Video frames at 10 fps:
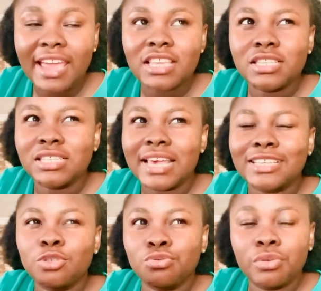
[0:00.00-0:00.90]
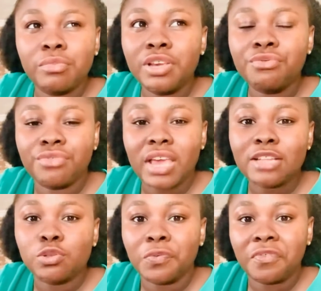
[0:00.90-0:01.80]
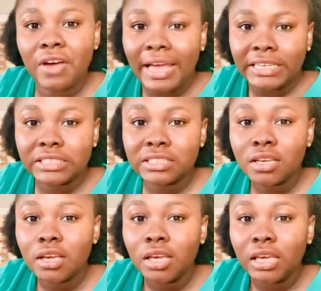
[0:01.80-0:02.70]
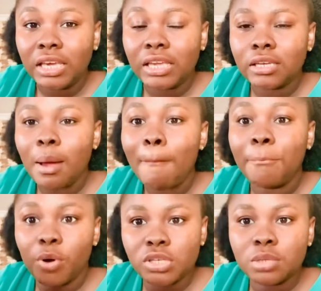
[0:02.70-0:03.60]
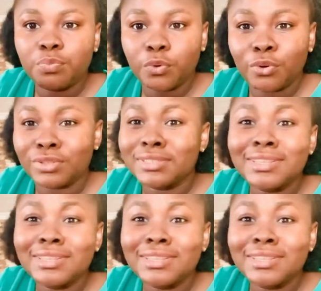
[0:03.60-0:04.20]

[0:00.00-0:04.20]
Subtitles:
It is extremely rare to find in body products.